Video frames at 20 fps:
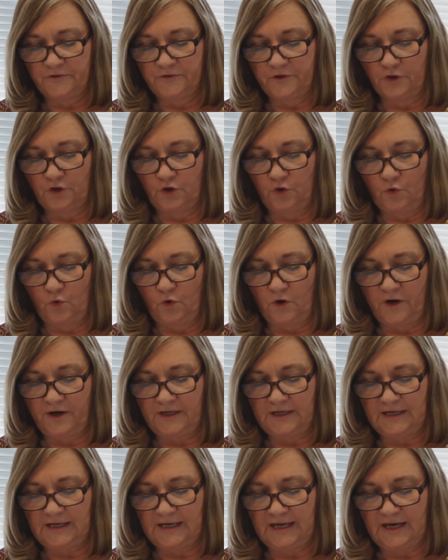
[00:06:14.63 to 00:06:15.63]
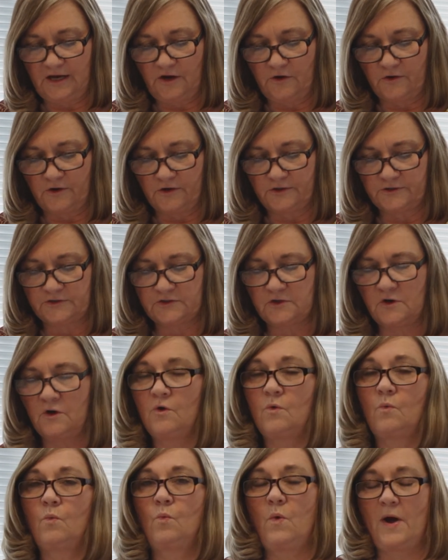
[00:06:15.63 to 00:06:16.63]
The Lord hears
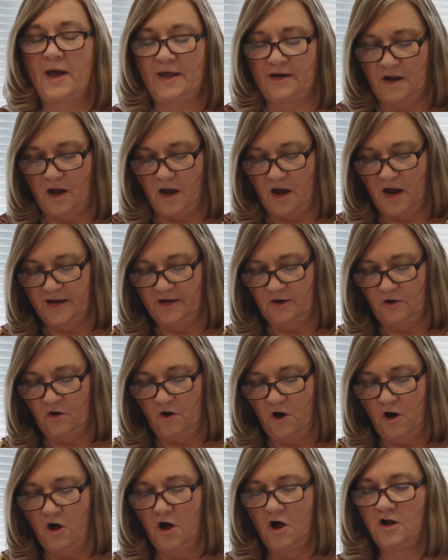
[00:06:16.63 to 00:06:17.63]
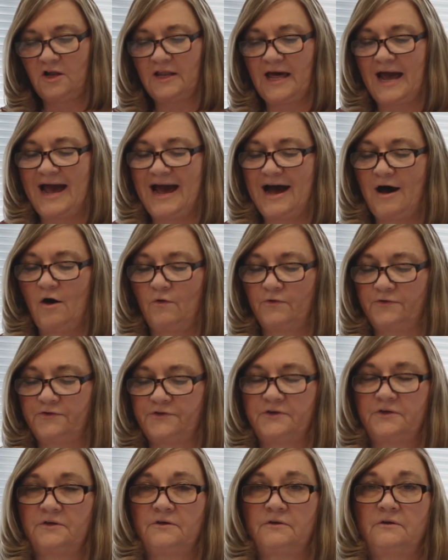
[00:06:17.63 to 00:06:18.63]
when I call
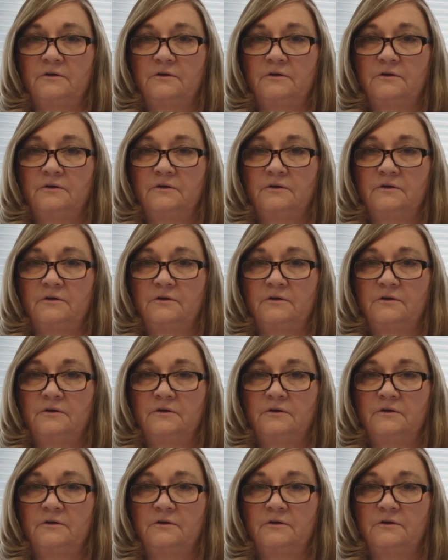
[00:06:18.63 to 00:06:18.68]
out.